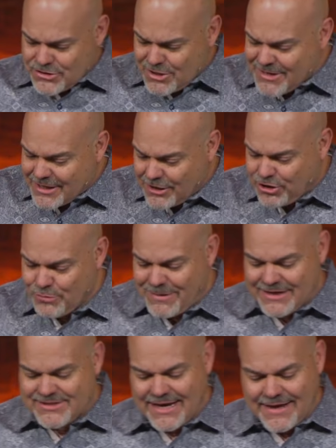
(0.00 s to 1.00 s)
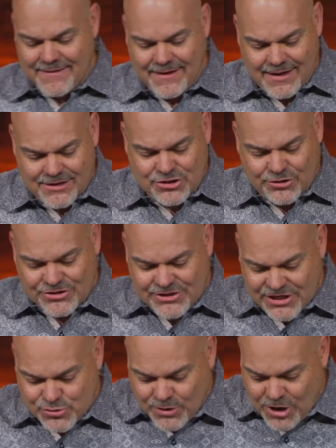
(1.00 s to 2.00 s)
So let me conclude by saying this. Notice
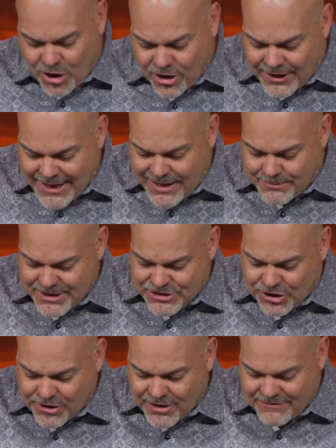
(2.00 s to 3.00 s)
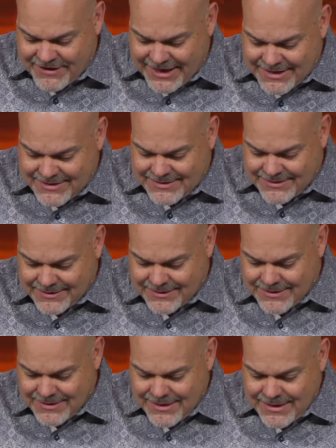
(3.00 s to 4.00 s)
this when all our enemies heard of it,
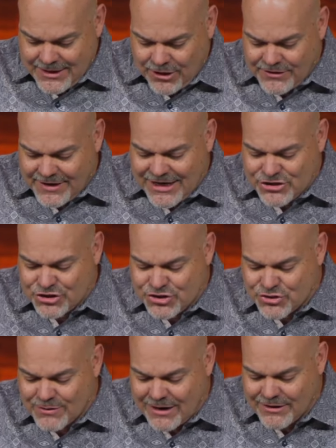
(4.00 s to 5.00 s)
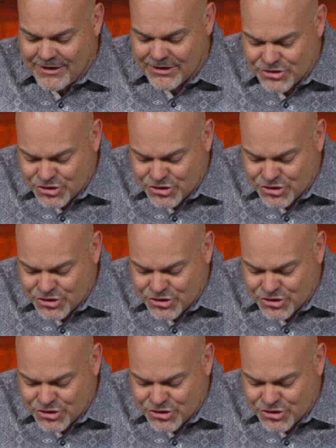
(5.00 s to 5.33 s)
and all the nations surrounding